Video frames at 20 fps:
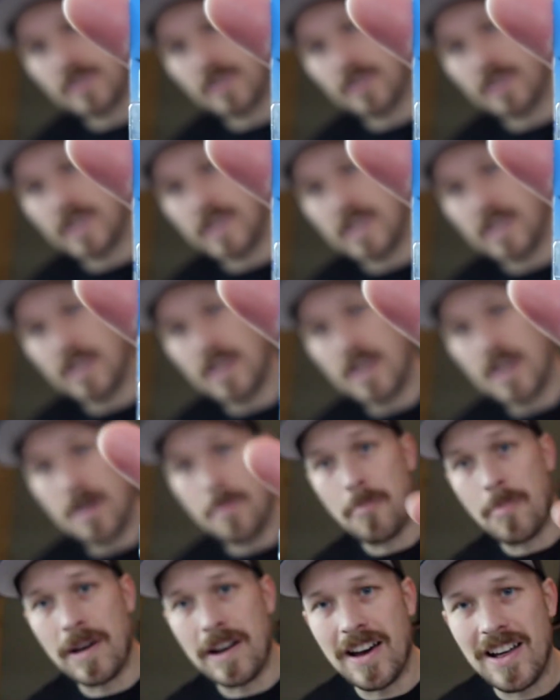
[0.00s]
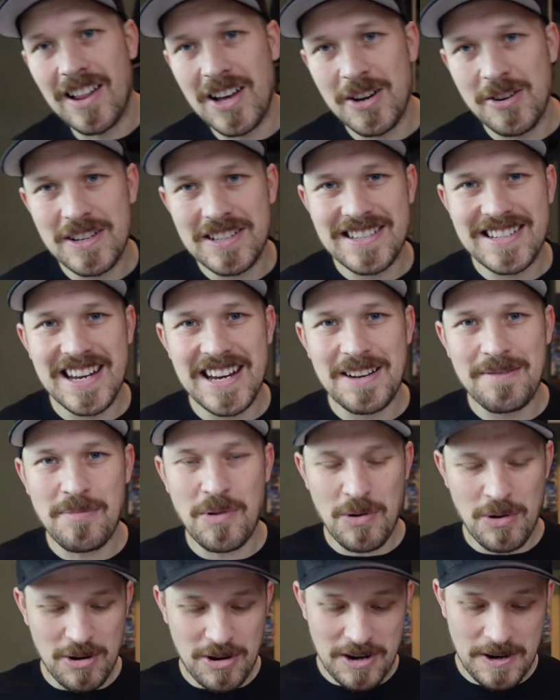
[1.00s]
already, but I'll always take
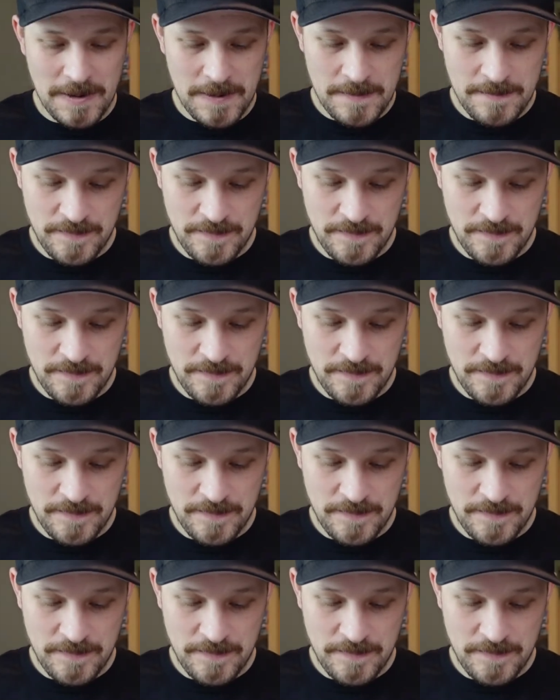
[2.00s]
more.